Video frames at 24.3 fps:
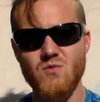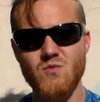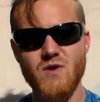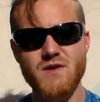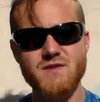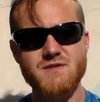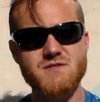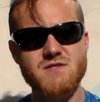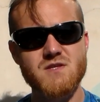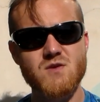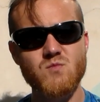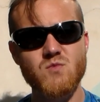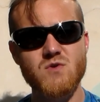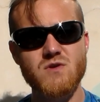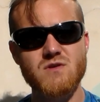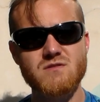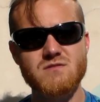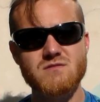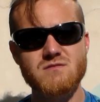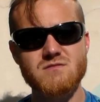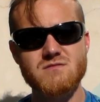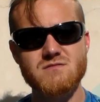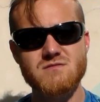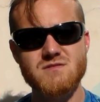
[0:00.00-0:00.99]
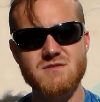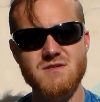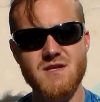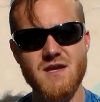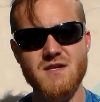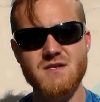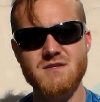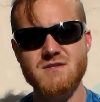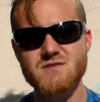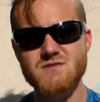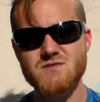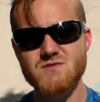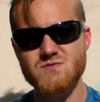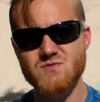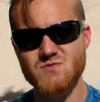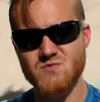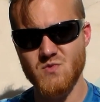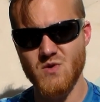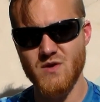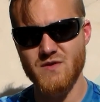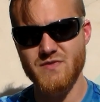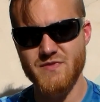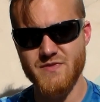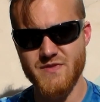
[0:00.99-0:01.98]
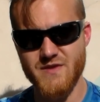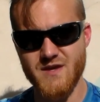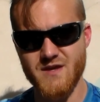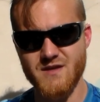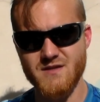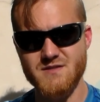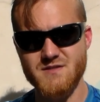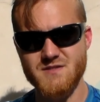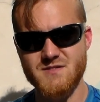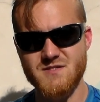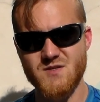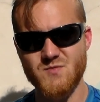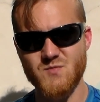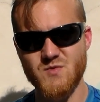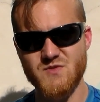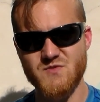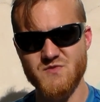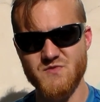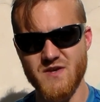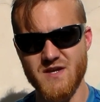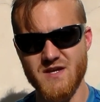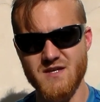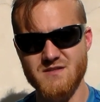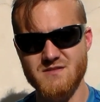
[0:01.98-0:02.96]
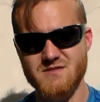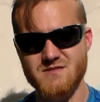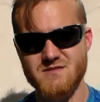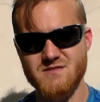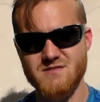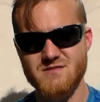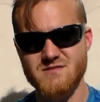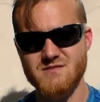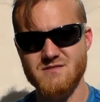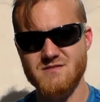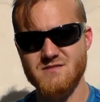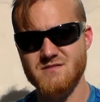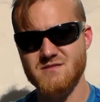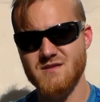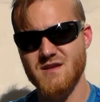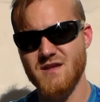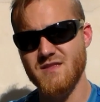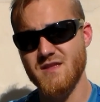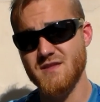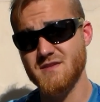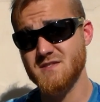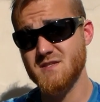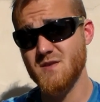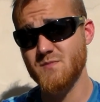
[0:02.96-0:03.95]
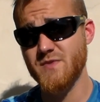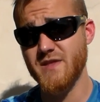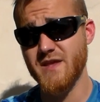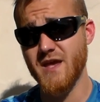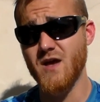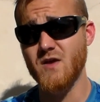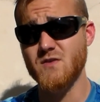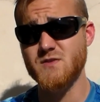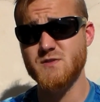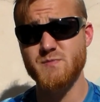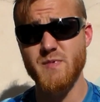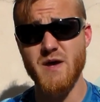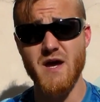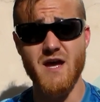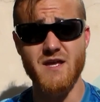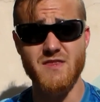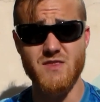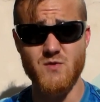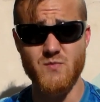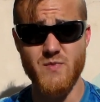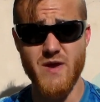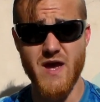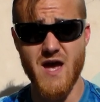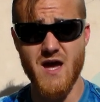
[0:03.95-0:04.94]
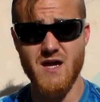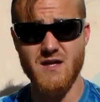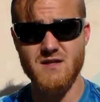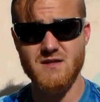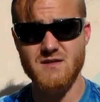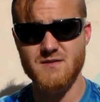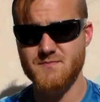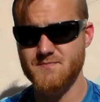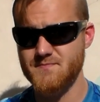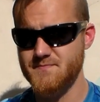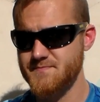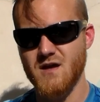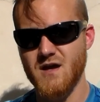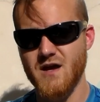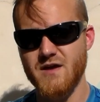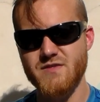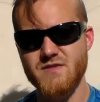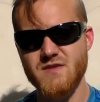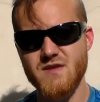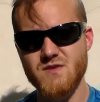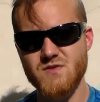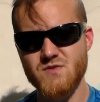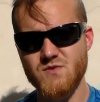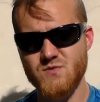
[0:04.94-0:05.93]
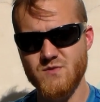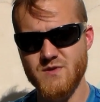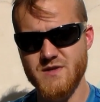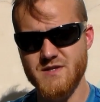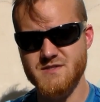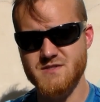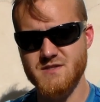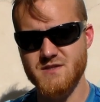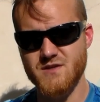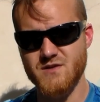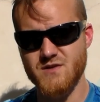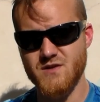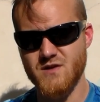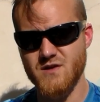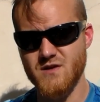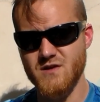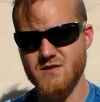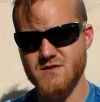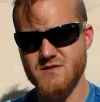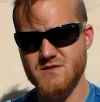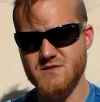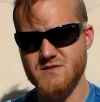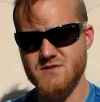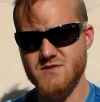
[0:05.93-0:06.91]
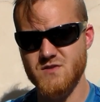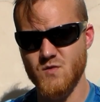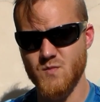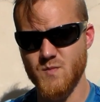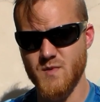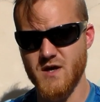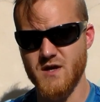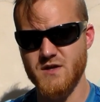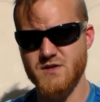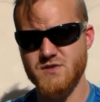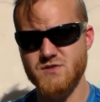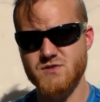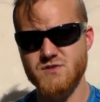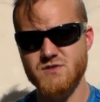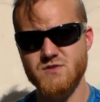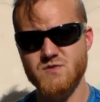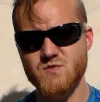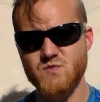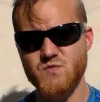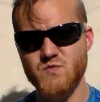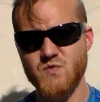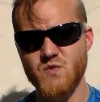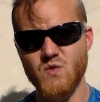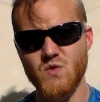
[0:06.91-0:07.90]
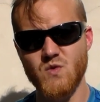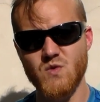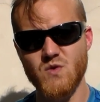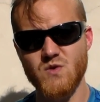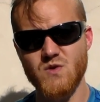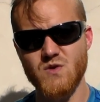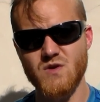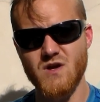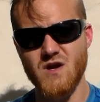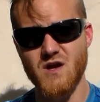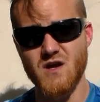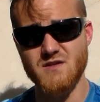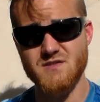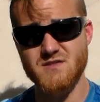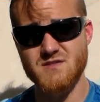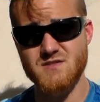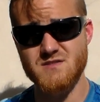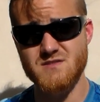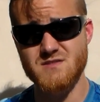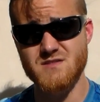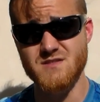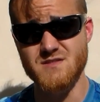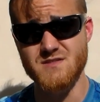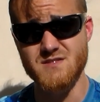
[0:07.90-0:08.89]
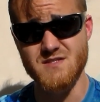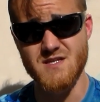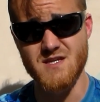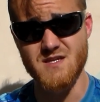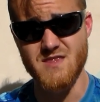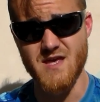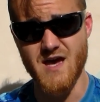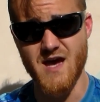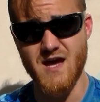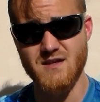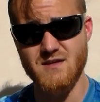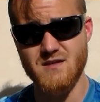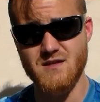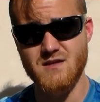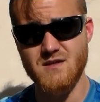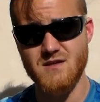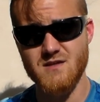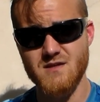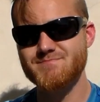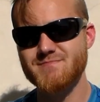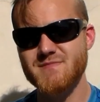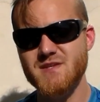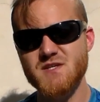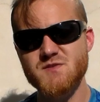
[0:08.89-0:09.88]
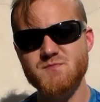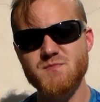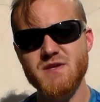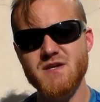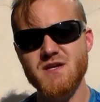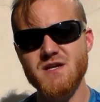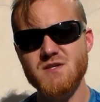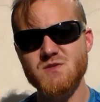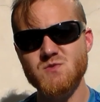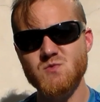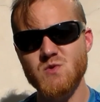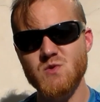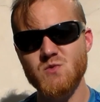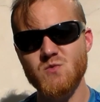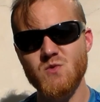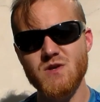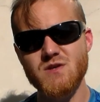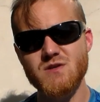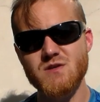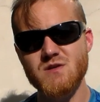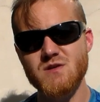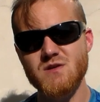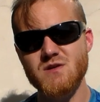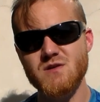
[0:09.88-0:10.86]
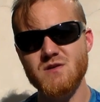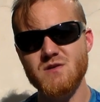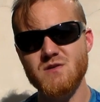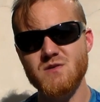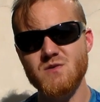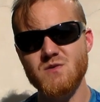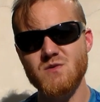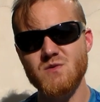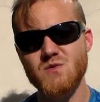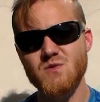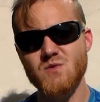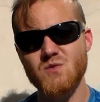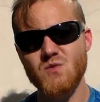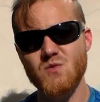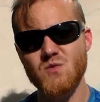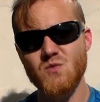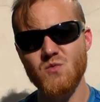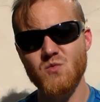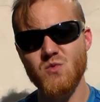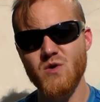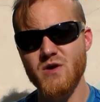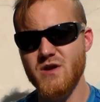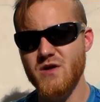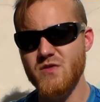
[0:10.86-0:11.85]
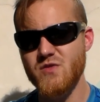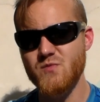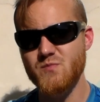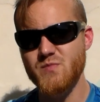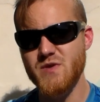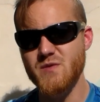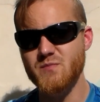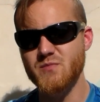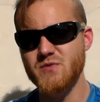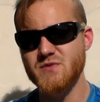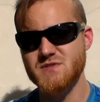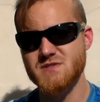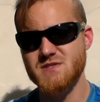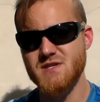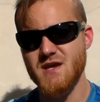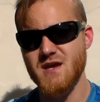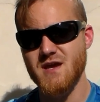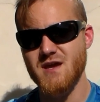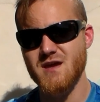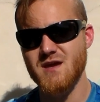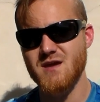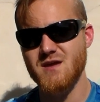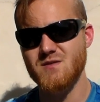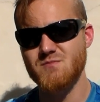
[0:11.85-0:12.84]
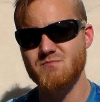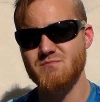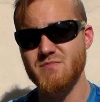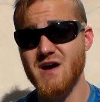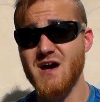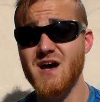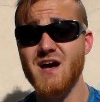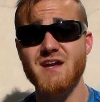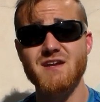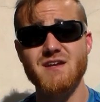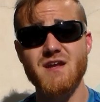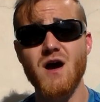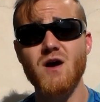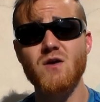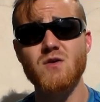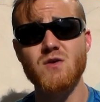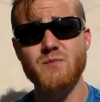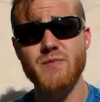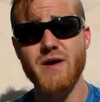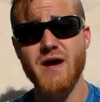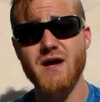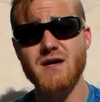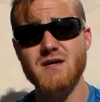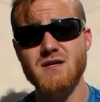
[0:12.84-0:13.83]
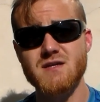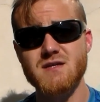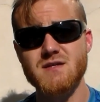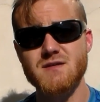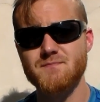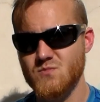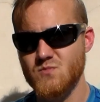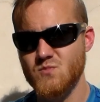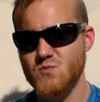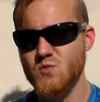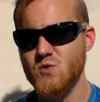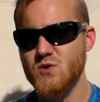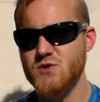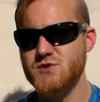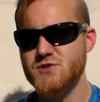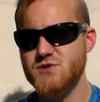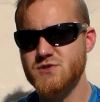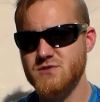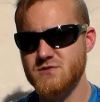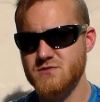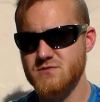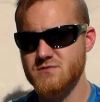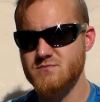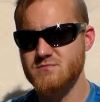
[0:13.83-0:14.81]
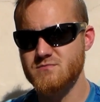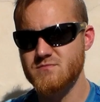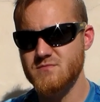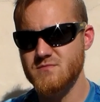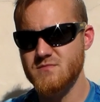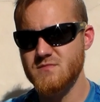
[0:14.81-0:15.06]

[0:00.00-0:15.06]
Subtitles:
When someone says one thing to someone's face and then something else behind their back. I think the reason it hurts so much for us to see that is because we wonder what other people say behind our back, which